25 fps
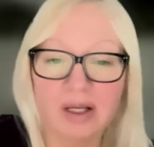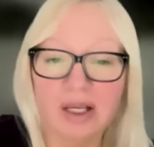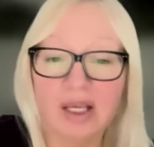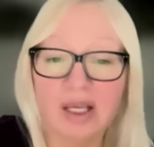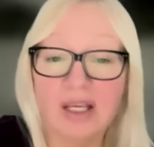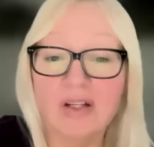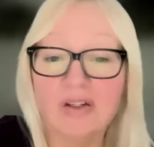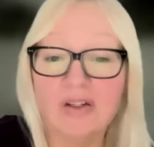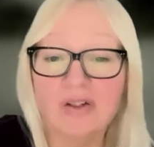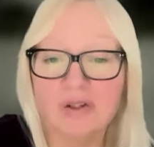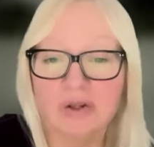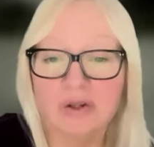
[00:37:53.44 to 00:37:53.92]

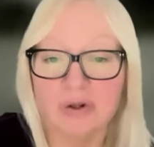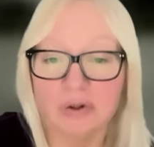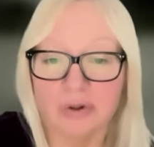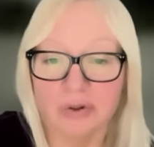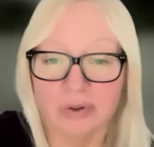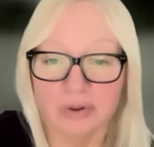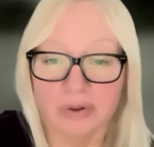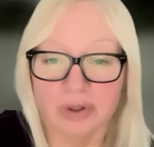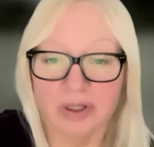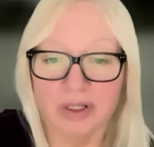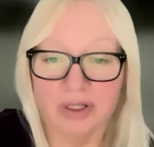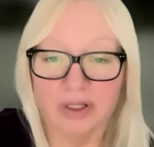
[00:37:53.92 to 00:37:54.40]

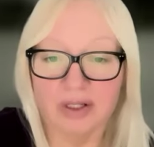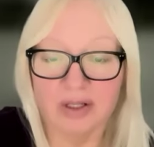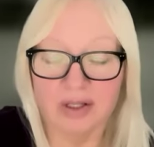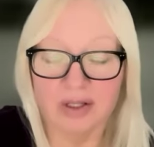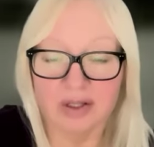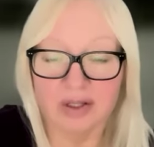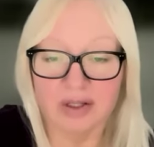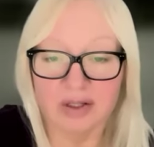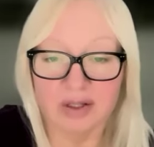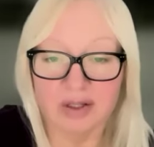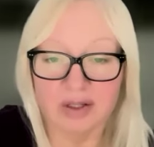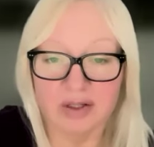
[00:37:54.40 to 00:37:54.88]
Internal
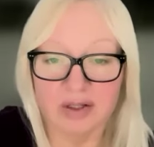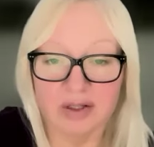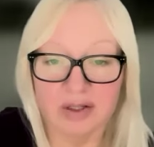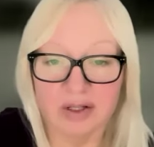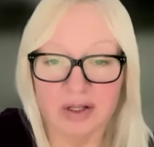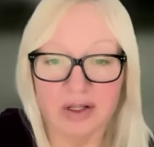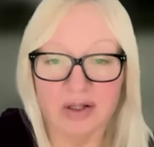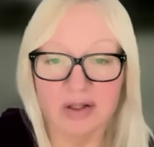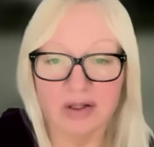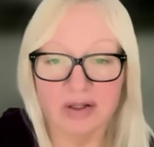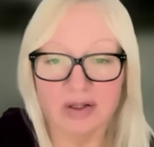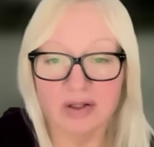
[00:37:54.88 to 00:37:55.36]

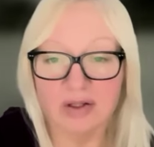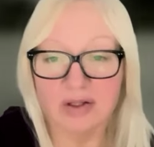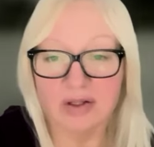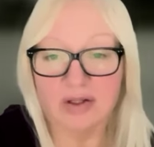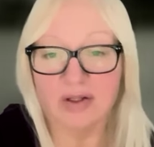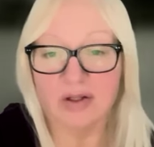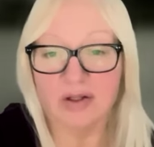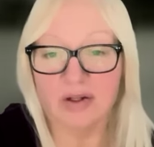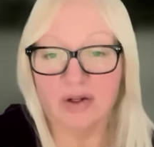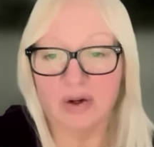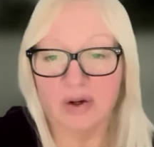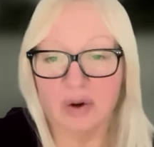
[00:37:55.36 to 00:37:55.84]
consistency. This is
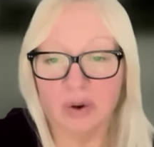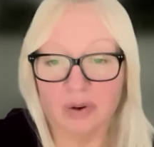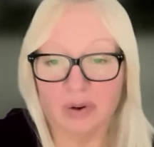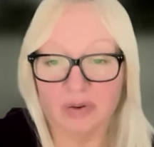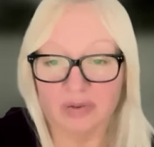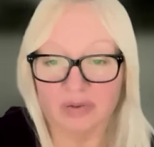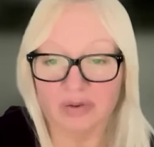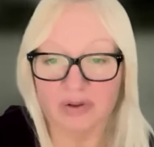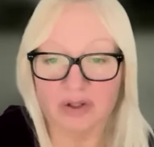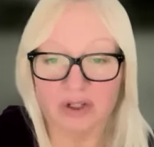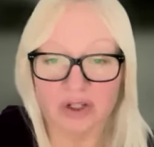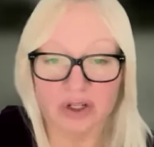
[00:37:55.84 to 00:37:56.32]
the
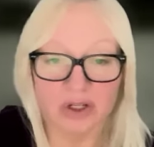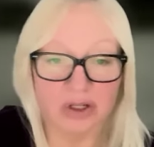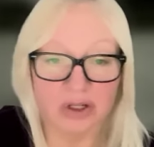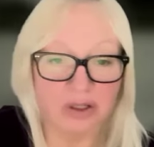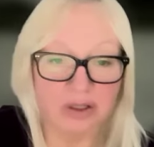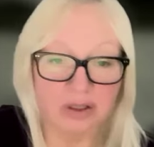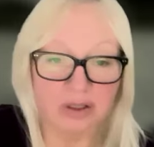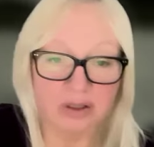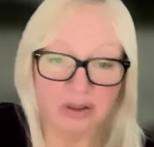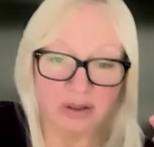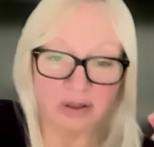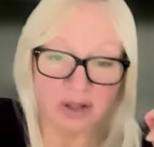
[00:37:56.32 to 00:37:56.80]

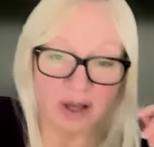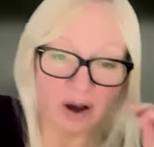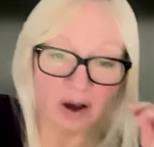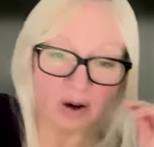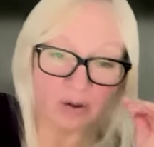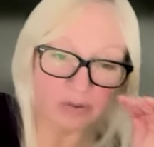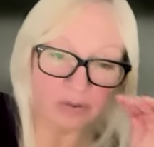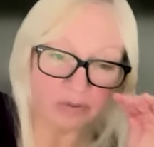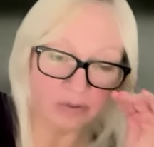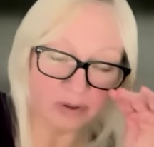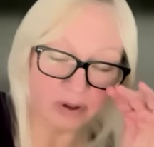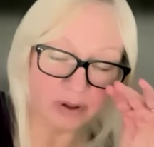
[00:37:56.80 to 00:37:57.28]
coefficient
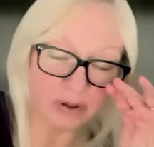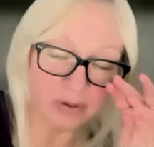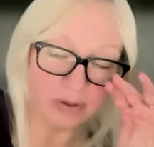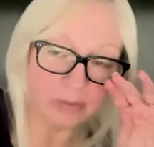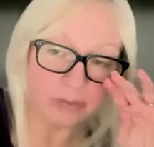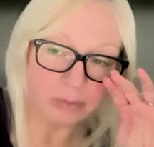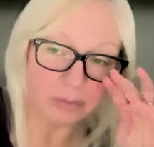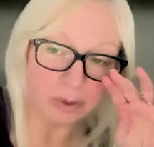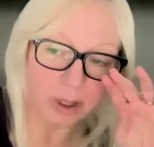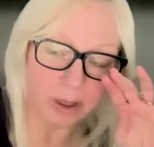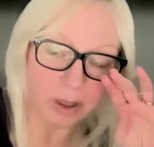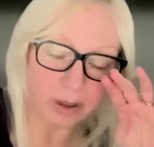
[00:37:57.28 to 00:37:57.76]
alpha,
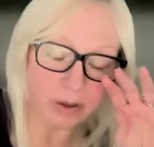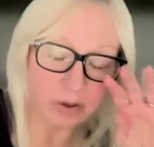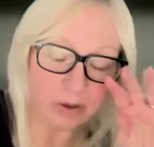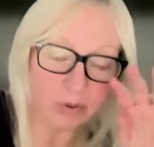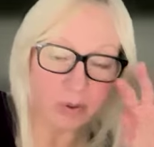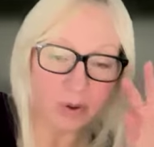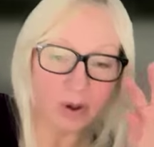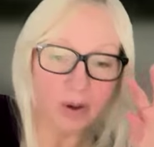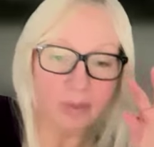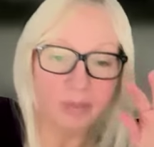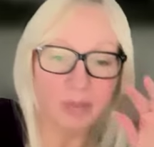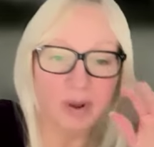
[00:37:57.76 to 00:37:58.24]
right? The
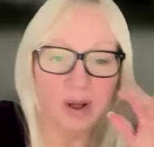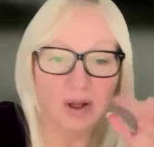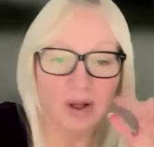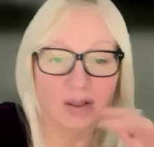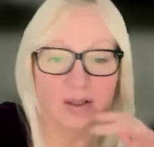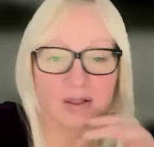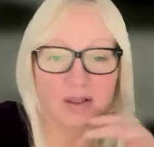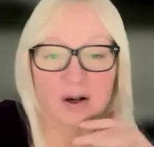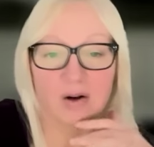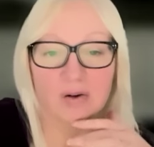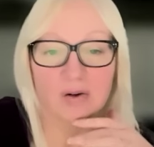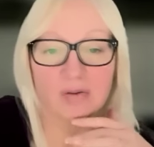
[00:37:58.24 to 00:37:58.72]

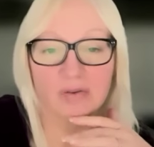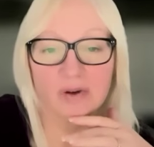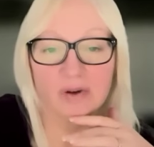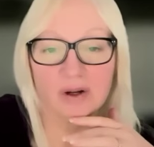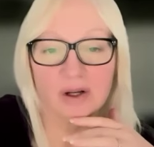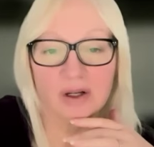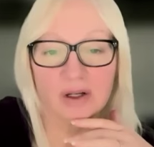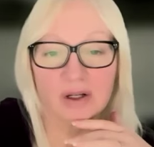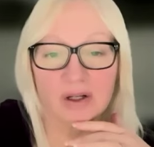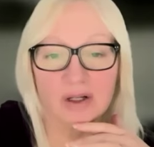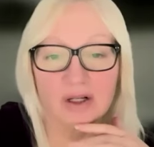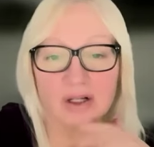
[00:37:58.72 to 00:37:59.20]
Cronbach's
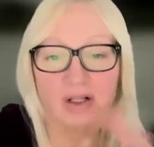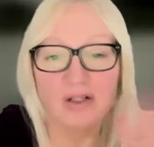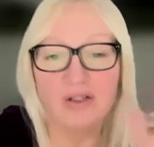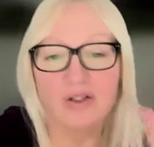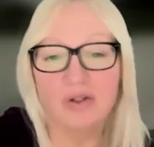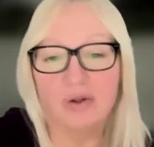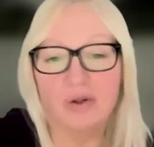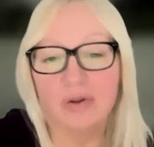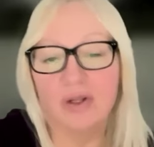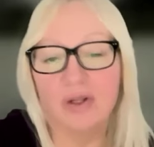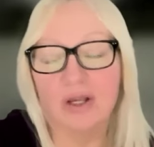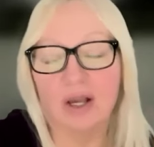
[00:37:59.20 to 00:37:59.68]
alpha.
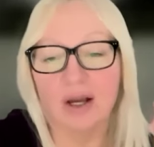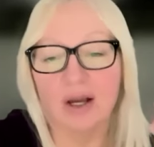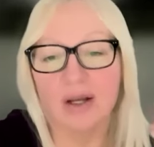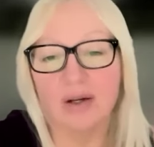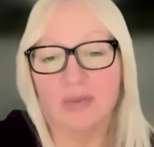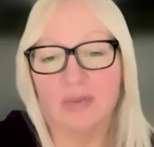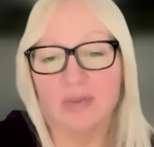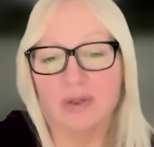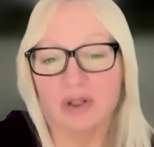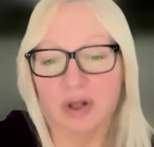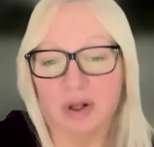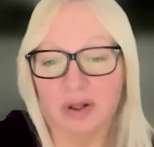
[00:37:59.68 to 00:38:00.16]
Do the
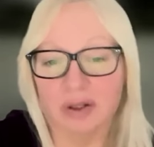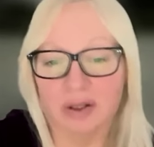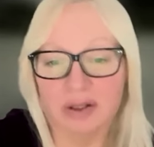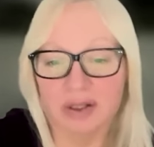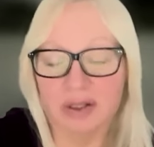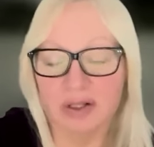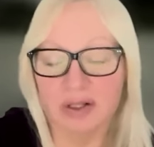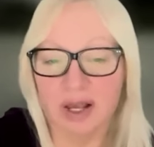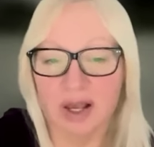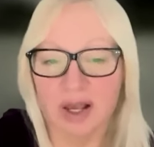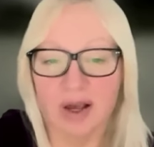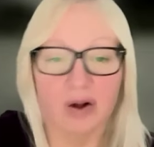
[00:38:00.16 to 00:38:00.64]
items on the
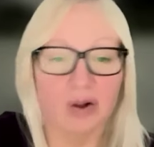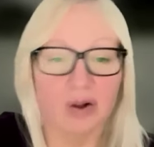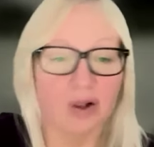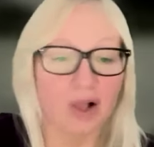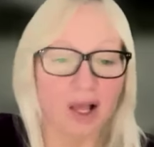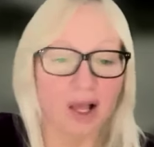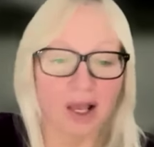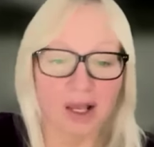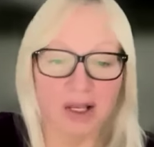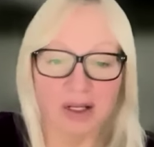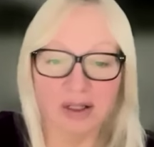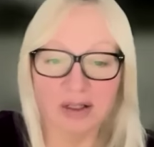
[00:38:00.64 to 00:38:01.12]
scale
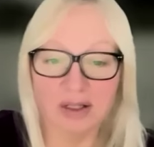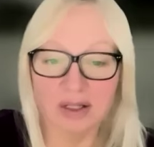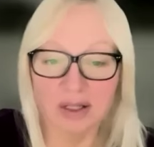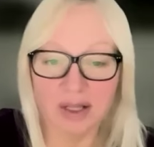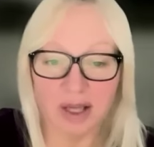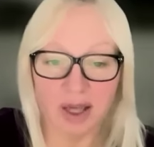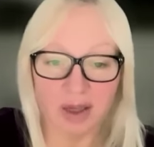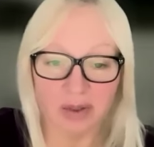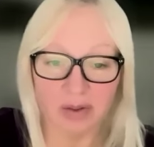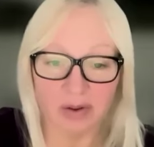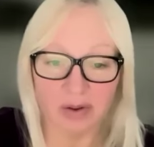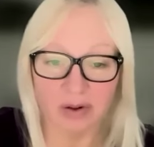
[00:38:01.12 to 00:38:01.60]
hang
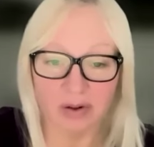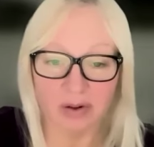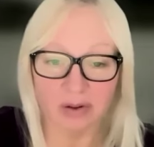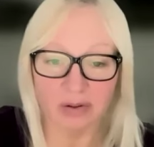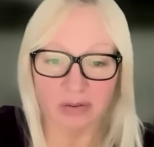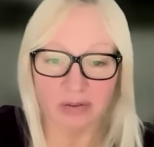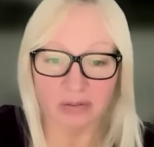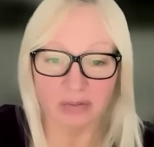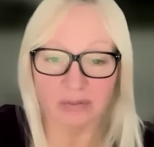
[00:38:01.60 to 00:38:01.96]
together?